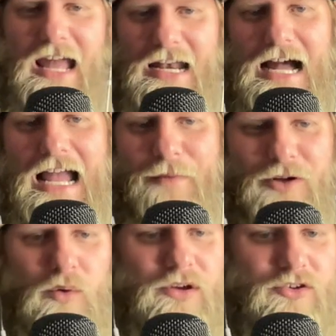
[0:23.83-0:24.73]
and I am
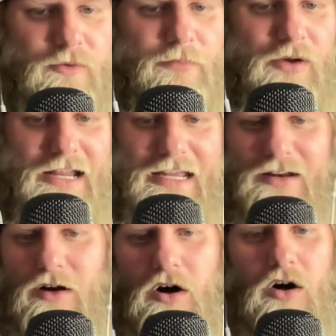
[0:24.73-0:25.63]
going to break
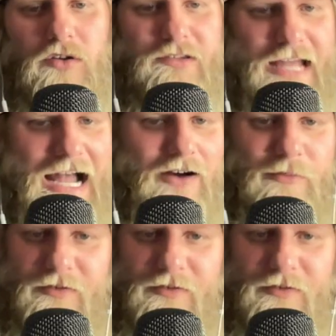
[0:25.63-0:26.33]
it all down.